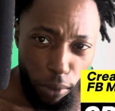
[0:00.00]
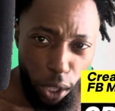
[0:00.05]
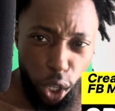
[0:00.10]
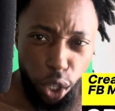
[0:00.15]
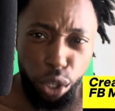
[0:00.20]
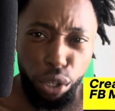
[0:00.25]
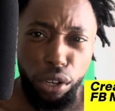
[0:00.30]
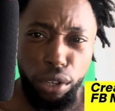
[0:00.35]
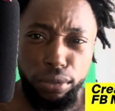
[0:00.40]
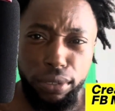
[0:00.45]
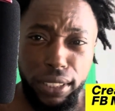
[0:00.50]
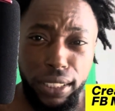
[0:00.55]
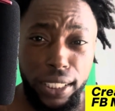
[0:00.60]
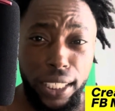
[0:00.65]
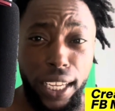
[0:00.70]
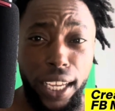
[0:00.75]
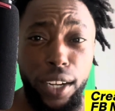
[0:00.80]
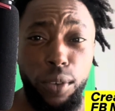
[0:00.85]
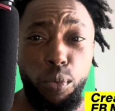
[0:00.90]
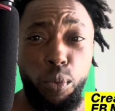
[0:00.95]

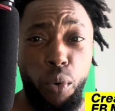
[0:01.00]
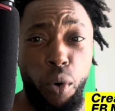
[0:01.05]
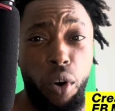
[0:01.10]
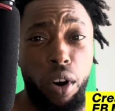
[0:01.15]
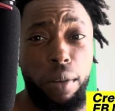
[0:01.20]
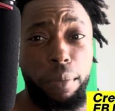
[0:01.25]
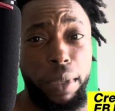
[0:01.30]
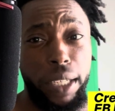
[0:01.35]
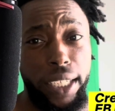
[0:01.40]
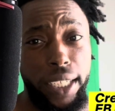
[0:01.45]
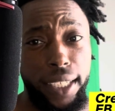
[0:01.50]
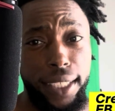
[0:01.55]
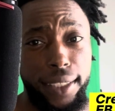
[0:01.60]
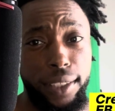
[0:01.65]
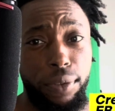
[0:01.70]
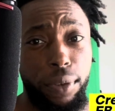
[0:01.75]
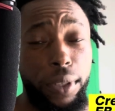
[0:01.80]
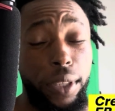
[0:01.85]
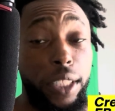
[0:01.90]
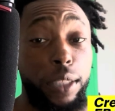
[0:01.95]
10 warm leads
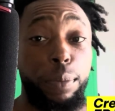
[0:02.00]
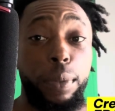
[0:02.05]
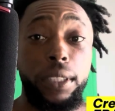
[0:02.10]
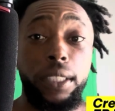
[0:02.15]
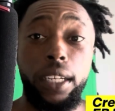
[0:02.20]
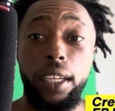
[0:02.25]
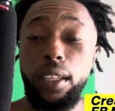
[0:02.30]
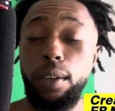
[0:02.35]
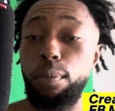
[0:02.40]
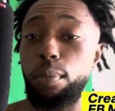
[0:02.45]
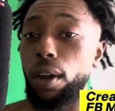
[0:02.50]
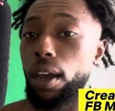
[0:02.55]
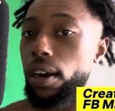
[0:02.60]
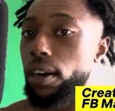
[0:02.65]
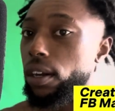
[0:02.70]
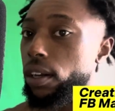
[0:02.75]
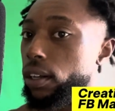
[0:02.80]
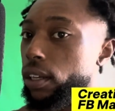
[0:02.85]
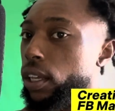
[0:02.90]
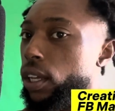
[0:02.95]
for this particular
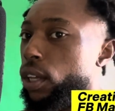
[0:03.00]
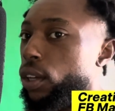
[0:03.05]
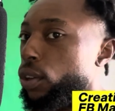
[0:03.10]
product.